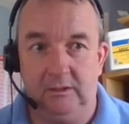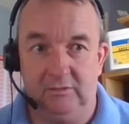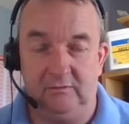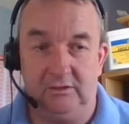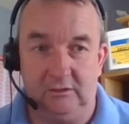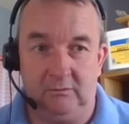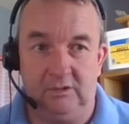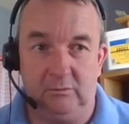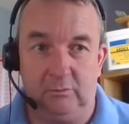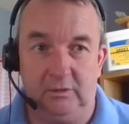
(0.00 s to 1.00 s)
So if you do need
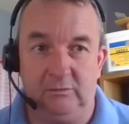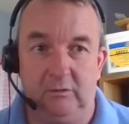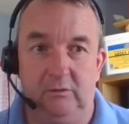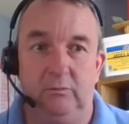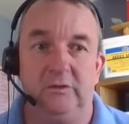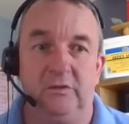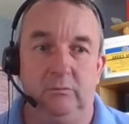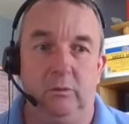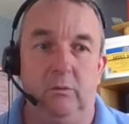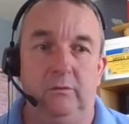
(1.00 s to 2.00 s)
to pre-smooth, but it's
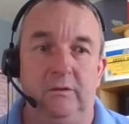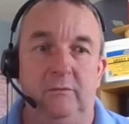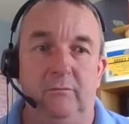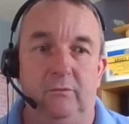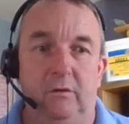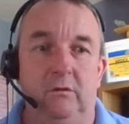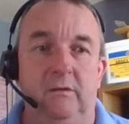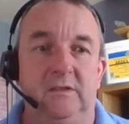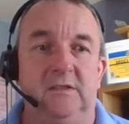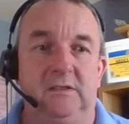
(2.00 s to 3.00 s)
important that you follow
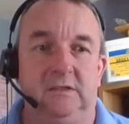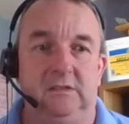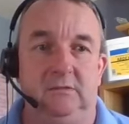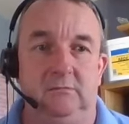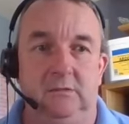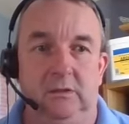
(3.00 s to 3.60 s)
that system.